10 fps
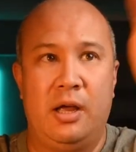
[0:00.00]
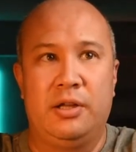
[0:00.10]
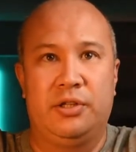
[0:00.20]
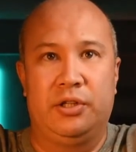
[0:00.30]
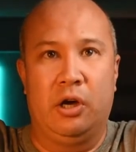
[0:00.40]

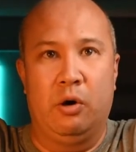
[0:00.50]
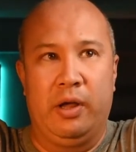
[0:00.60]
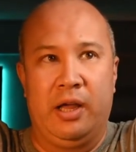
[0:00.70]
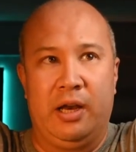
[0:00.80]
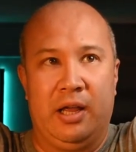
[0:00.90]
So
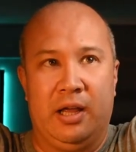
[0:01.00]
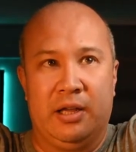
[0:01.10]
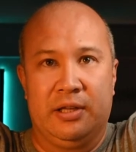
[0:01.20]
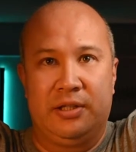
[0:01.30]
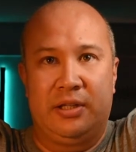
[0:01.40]
it
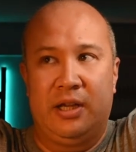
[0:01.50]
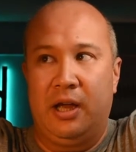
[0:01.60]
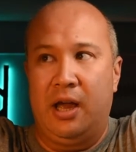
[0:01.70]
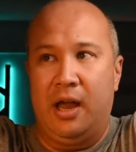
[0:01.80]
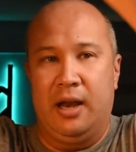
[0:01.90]
is
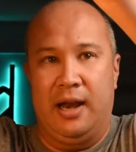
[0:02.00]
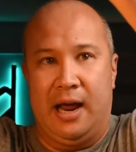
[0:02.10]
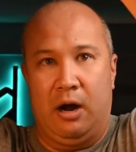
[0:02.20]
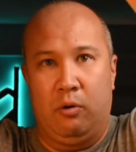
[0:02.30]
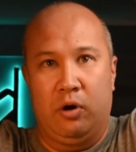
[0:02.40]

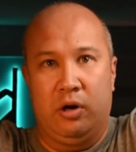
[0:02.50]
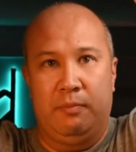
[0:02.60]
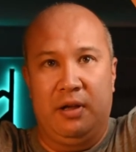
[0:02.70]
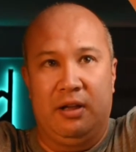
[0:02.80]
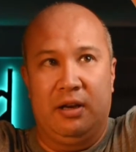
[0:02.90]
now going to
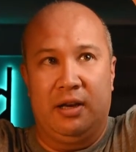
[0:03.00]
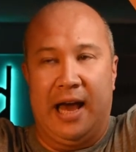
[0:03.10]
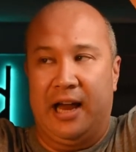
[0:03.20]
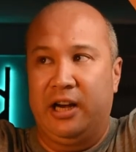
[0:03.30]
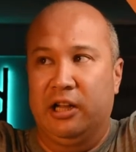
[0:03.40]
be
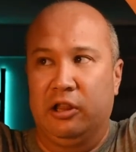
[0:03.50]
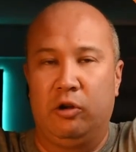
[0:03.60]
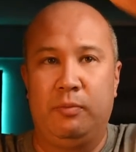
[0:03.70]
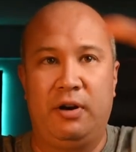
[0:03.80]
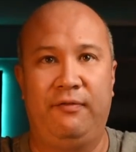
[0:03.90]
adding a
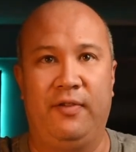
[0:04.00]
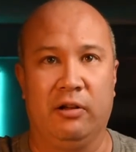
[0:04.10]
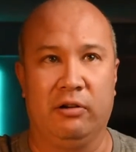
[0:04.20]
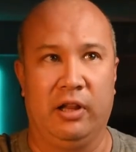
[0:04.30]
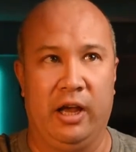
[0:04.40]
little bit of
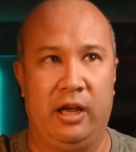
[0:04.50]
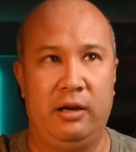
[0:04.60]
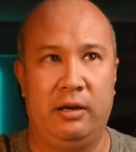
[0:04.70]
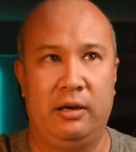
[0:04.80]
filler light.